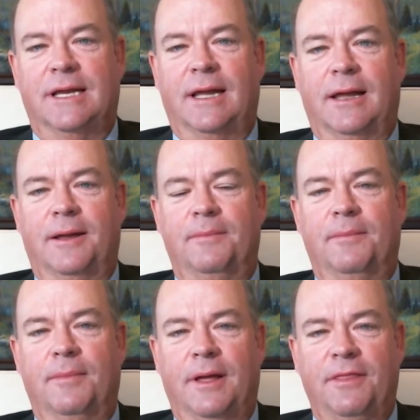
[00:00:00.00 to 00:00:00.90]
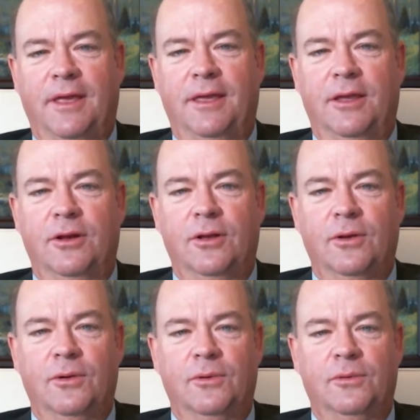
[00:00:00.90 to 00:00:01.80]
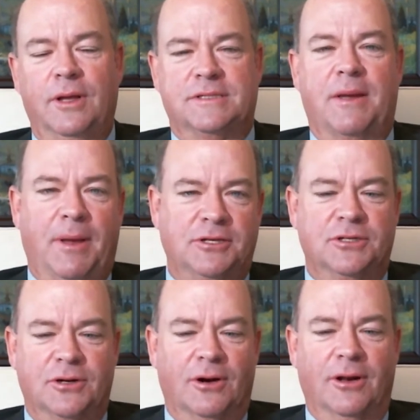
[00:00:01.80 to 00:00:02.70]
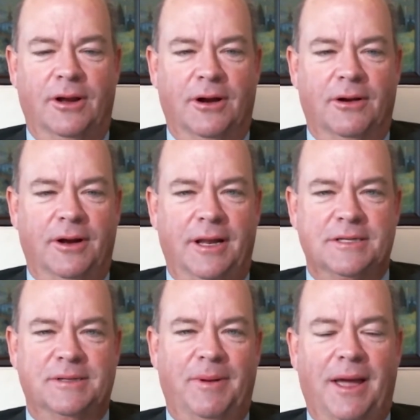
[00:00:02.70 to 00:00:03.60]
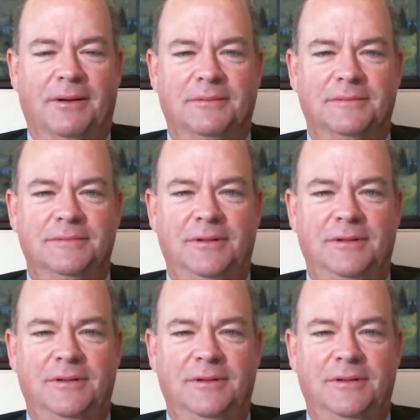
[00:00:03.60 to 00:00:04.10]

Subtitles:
I think you do, as I mentioned earlier, it is about,